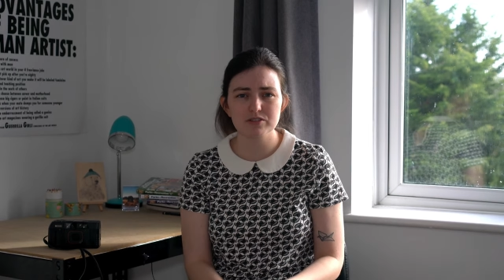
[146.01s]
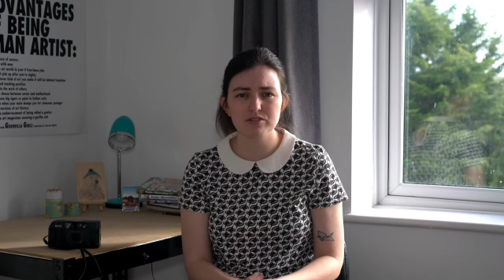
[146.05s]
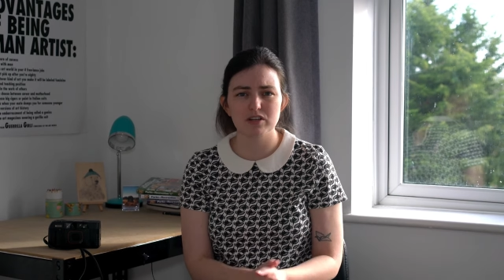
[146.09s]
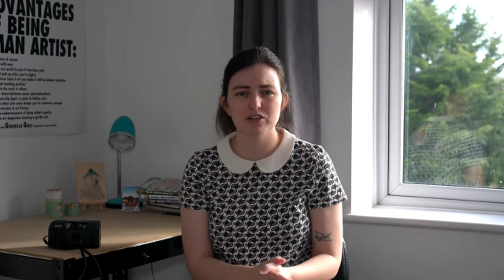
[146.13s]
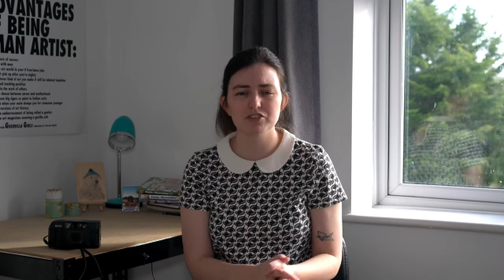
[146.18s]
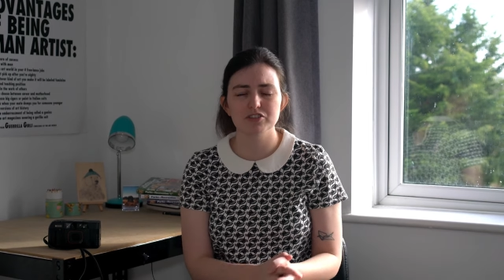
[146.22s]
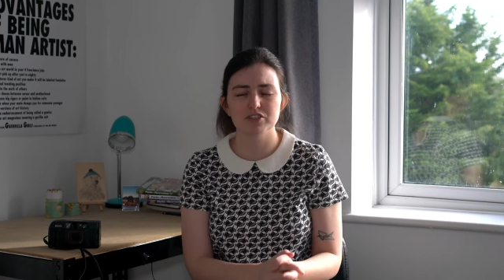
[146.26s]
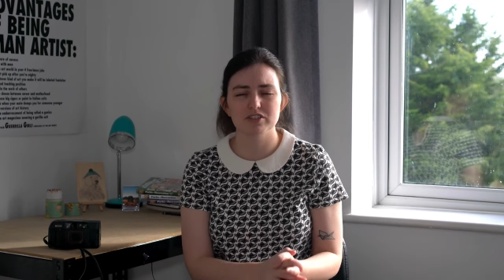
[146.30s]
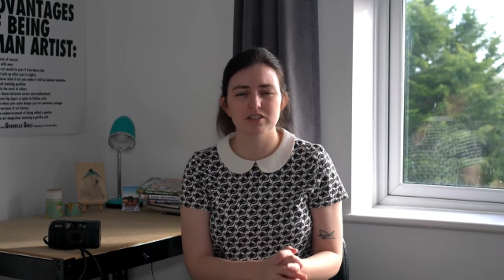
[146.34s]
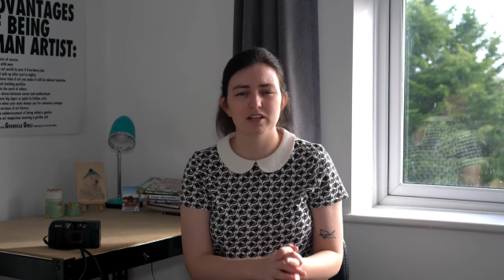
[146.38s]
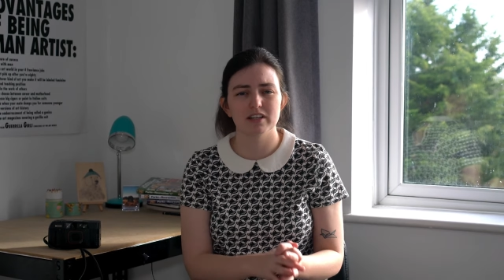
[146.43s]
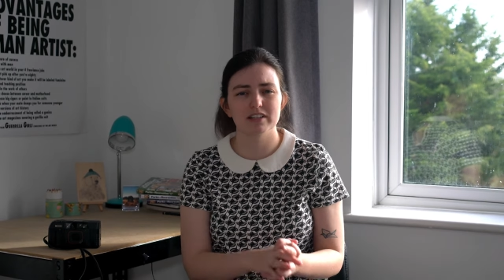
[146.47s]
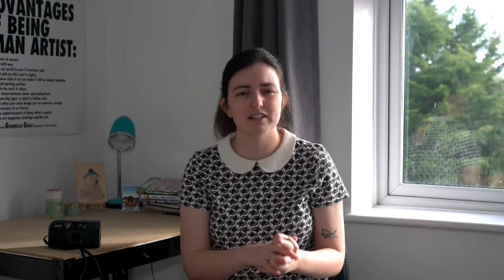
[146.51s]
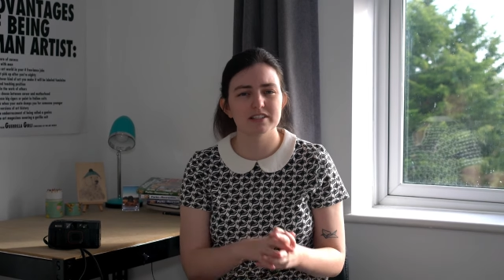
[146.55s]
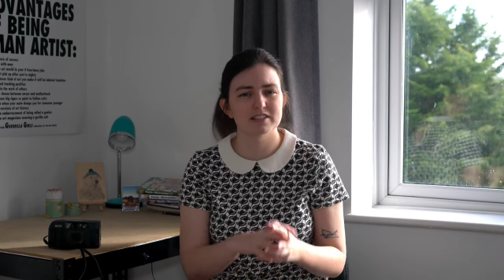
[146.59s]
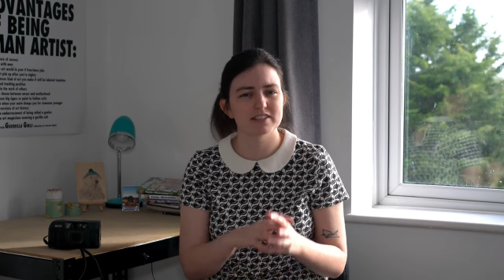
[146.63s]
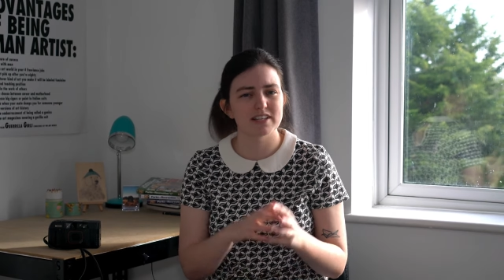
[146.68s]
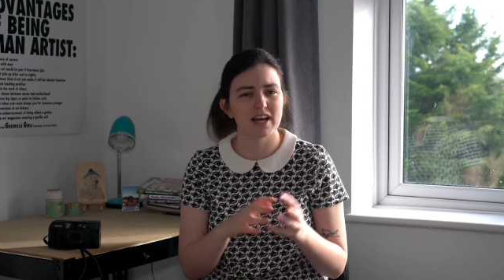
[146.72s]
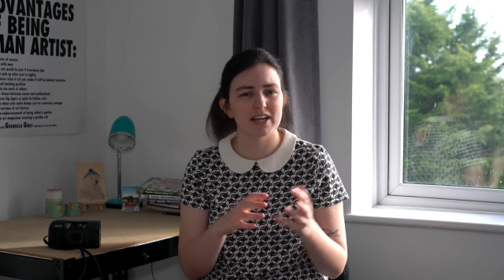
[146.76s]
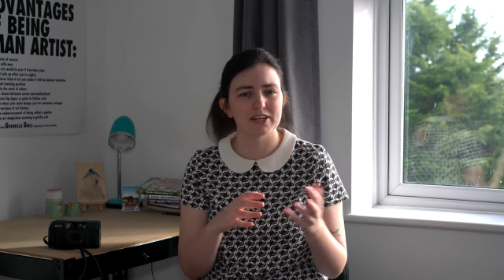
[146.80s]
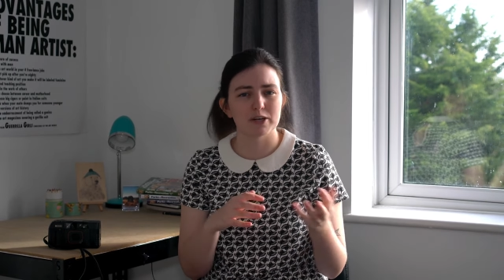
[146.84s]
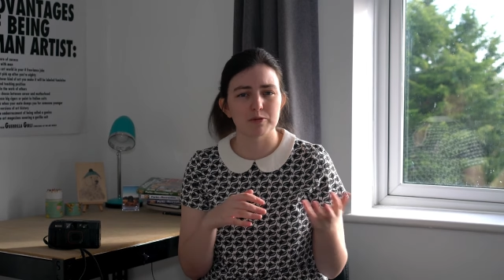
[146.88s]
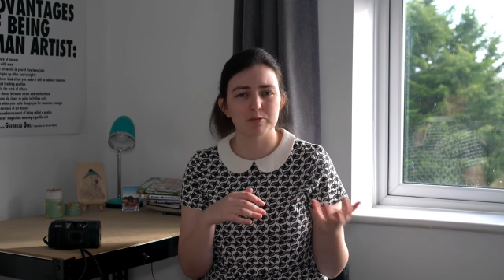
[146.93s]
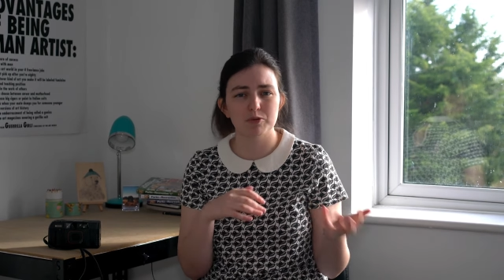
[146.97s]
such as like a
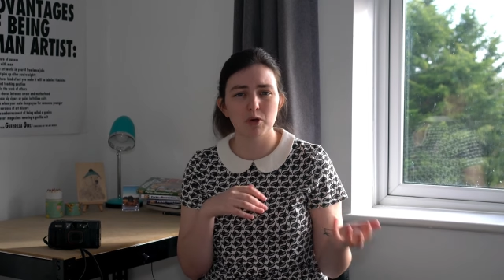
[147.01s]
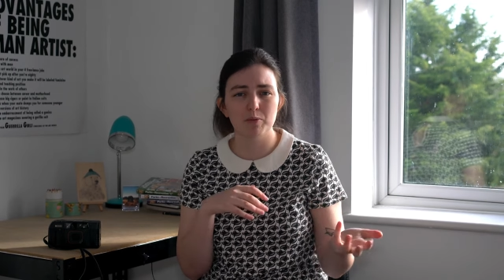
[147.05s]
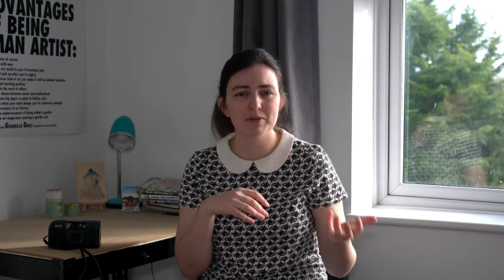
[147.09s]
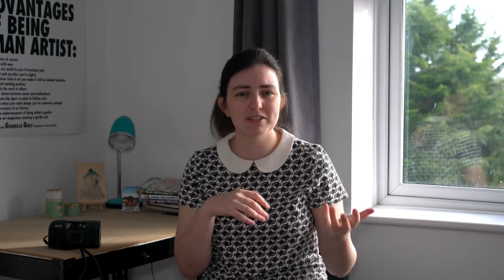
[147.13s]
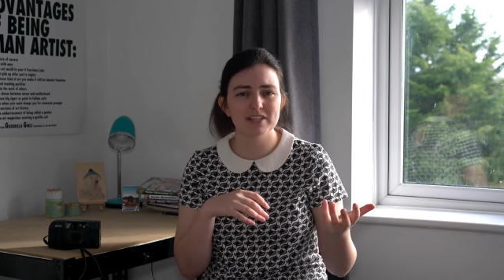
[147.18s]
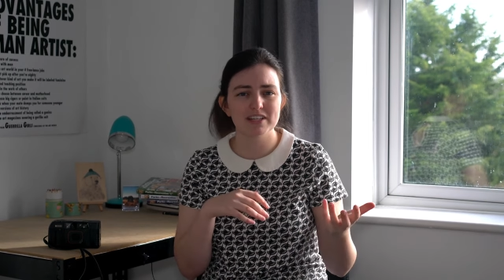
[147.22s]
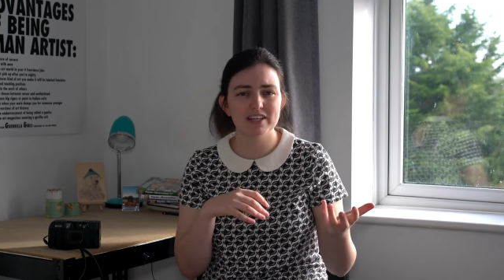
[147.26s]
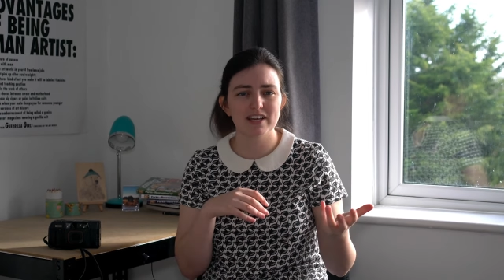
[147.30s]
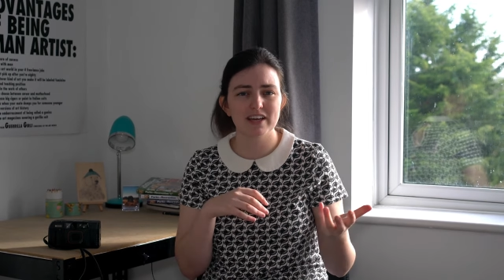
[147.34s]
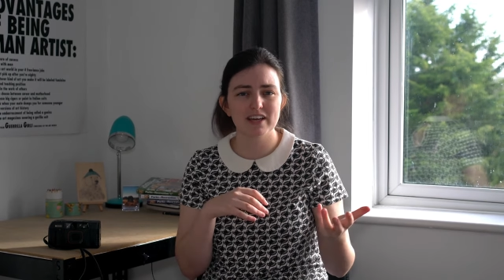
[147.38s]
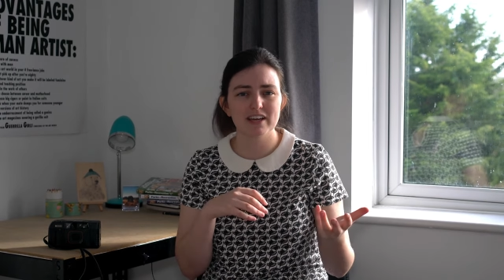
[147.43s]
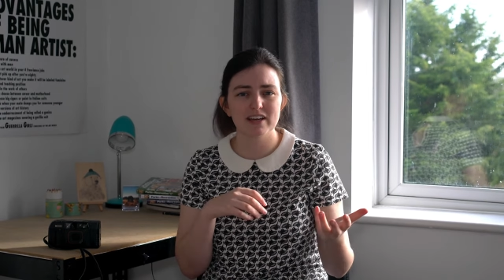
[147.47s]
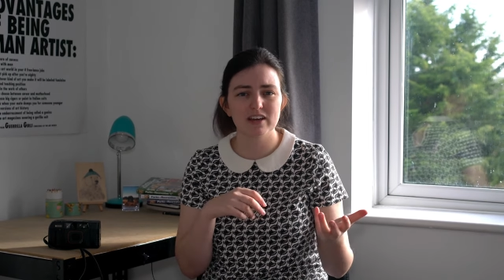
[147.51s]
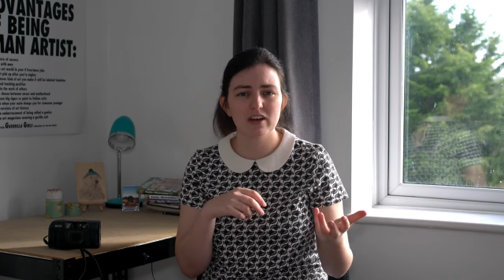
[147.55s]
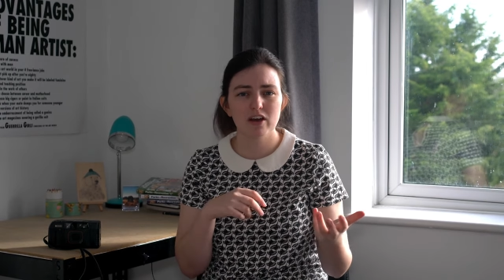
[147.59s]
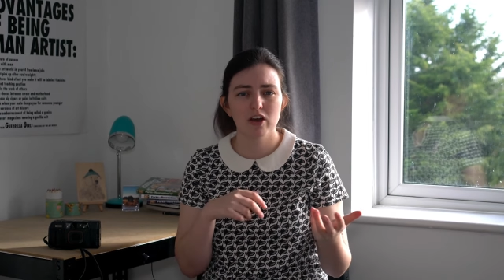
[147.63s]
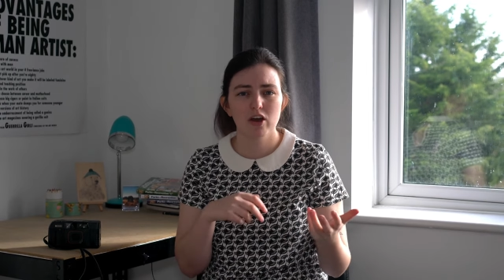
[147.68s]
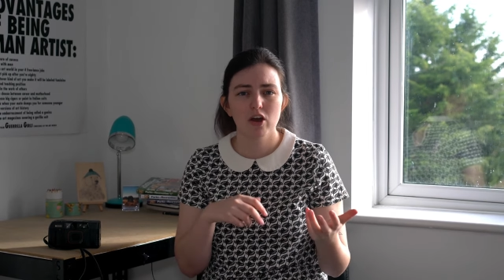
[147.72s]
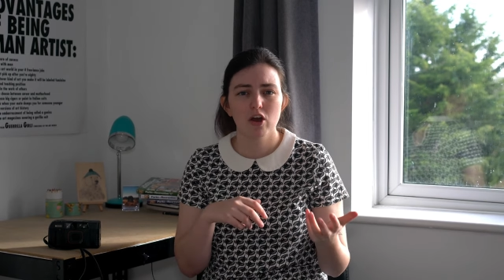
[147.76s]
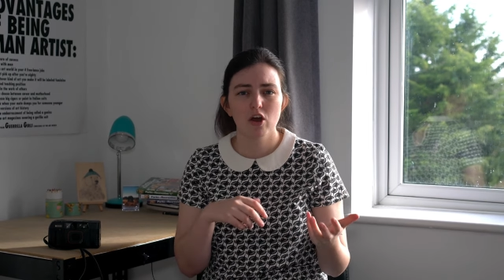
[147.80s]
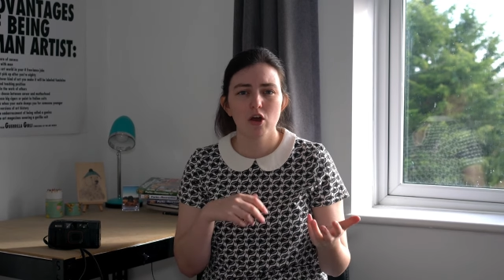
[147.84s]
stand-up comedy gig,